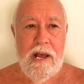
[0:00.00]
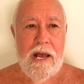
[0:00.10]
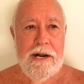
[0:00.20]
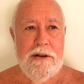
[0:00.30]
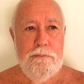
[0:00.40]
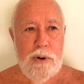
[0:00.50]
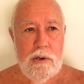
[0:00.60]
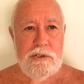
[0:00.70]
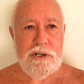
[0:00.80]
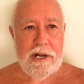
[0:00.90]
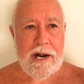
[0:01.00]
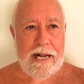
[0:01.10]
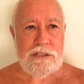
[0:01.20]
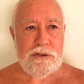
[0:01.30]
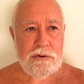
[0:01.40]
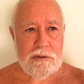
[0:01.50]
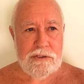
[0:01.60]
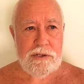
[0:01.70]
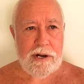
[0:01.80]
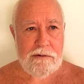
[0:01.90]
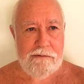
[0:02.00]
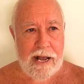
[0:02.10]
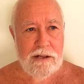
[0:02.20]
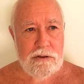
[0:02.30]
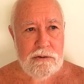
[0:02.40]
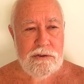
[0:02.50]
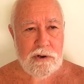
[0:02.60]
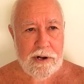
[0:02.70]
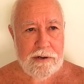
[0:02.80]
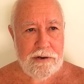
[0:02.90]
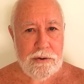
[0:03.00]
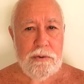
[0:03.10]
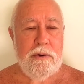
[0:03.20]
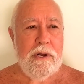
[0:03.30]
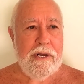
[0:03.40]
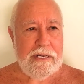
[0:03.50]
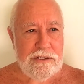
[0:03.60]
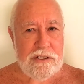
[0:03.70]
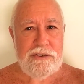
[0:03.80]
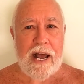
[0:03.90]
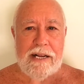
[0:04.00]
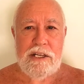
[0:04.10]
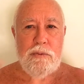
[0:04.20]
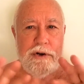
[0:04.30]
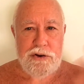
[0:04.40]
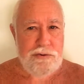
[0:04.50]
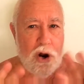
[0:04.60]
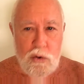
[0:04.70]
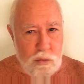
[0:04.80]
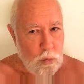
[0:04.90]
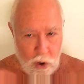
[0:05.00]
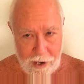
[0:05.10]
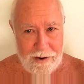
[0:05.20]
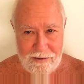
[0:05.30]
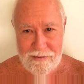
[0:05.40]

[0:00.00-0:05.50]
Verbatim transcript: And imposing an external set of values on you is exactly what you don't want